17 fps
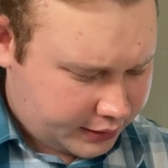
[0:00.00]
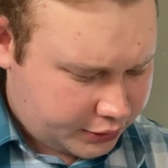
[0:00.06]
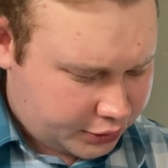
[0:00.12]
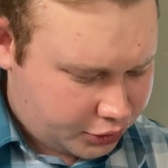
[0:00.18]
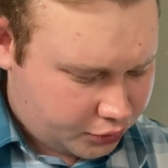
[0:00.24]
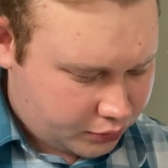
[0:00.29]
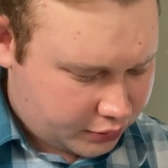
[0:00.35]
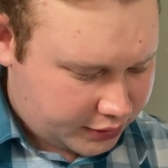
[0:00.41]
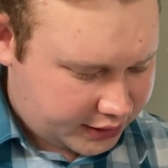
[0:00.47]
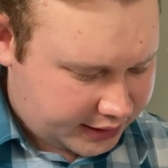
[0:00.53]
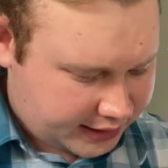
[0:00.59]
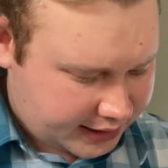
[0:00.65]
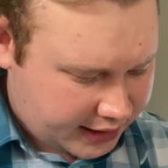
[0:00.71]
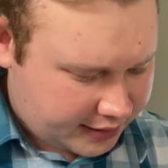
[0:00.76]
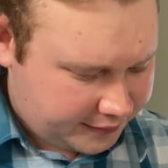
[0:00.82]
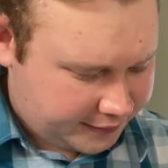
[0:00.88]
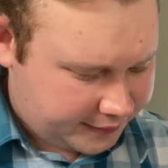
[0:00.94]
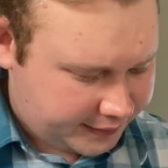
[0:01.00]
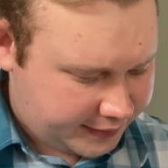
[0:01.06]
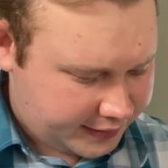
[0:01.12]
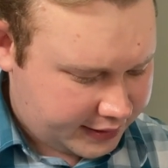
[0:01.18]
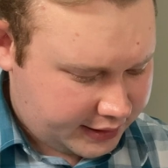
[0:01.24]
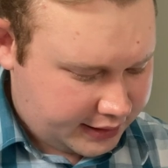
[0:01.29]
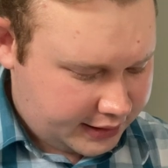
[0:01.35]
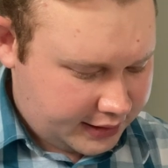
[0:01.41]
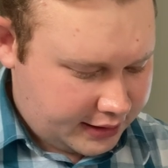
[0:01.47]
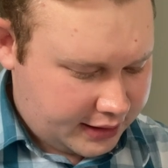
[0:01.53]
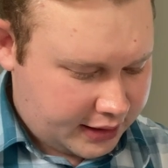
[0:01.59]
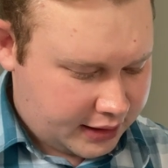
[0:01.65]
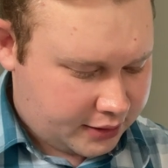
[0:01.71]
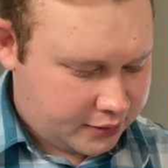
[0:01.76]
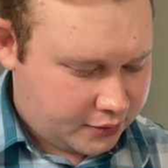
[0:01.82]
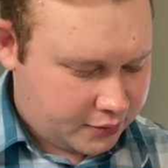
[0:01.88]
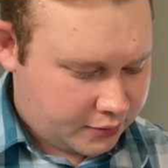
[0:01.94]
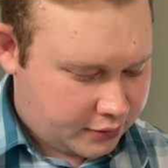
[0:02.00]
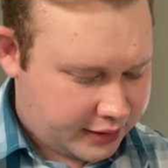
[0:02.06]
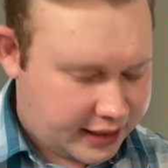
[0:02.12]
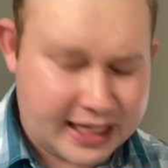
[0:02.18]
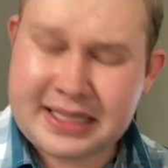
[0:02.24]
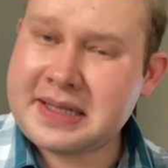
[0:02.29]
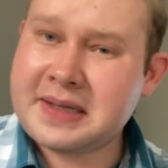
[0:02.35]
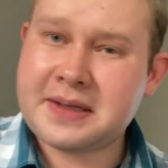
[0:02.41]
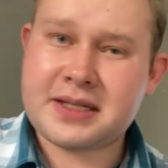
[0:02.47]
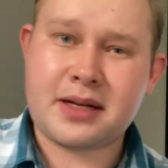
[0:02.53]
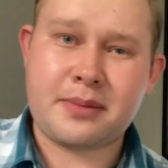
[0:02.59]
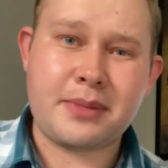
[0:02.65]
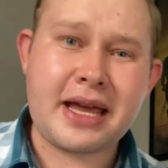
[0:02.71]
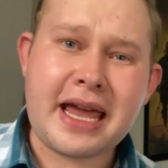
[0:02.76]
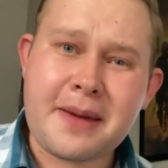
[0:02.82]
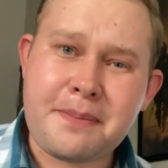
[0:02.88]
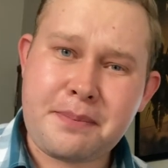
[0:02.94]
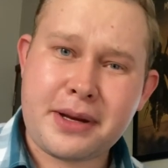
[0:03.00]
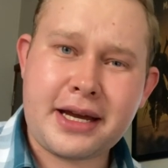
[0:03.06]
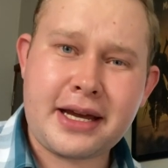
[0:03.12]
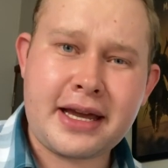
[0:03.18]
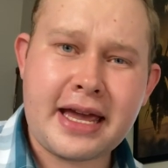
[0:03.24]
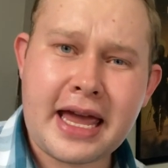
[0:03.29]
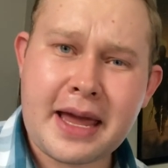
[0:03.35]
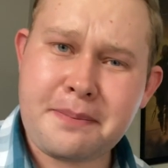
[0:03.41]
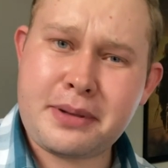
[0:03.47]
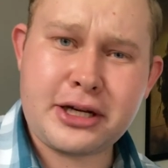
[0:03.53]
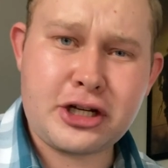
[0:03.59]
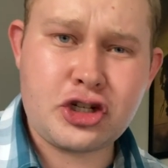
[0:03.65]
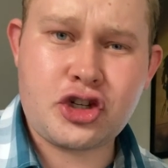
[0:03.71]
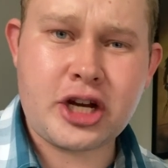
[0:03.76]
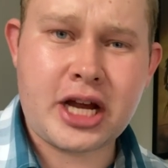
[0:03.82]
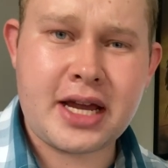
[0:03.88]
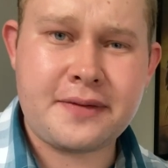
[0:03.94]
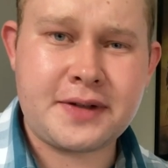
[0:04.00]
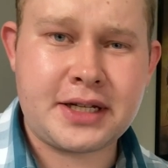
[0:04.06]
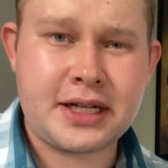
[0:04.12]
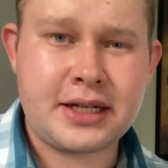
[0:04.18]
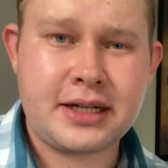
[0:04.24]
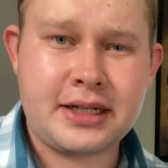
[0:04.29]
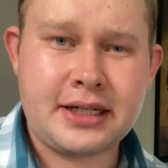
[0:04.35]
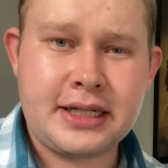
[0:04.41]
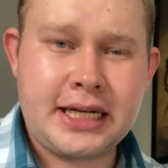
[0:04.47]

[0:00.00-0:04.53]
that you are safe, and you are getting some epic shaves in.